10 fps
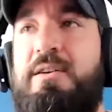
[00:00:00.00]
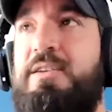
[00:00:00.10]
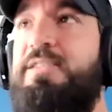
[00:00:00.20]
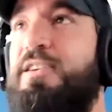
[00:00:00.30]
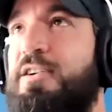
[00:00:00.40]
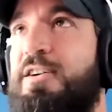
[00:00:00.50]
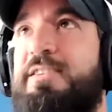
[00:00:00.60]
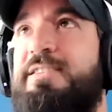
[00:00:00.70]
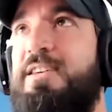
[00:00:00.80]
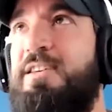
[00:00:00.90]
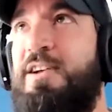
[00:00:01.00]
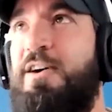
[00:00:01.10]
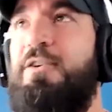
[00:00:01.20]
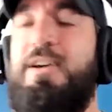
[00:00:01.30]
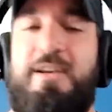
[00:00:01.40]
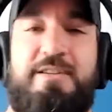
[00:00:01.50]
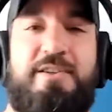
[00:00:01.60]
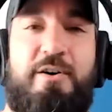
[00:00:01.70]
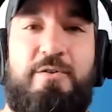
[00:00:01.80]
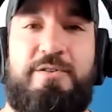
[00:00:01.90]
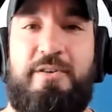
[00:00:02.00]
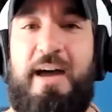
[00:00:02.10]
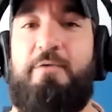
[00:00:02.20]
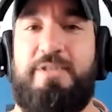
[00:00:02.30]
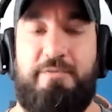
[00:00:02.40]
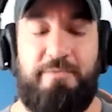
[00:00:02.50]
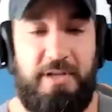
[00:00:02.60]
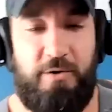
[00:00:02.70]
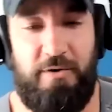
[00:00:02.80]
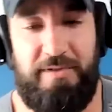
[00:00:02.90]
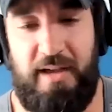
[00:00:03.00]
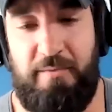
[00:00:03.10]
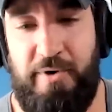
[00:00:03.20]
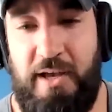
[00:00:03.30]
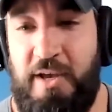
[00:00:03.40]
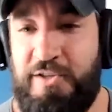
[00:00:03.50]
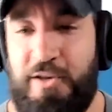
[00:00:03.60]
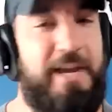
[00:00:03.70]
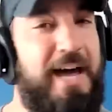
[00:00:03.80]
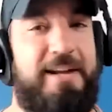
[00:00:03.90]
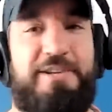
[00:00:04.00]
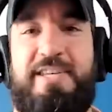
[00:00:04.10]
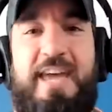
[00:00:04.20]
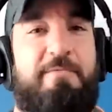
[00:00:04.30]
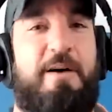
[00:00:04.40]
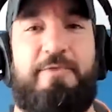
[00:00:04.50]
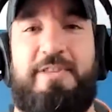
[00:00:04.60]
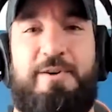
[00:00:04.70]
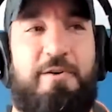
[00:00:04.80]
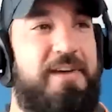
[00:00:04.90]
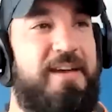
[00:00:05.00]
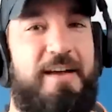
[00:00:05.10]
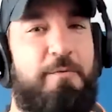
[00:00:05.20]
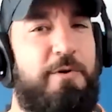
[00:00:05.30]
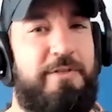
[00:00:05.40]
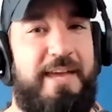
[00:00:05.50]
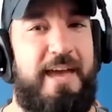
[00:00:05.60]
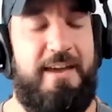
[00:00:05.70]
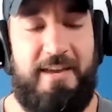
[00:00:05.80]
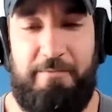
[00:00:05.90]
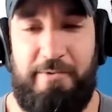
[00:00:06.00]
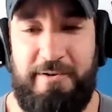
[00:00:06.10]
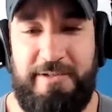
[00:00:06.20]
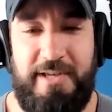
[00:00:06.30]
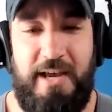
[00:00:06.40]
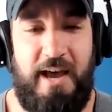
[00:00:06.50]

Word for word: Is he good? Is he you know? So so that was a mm. really cool thing. But so we kind of just came up with this whole thing like we were the gatekeepers.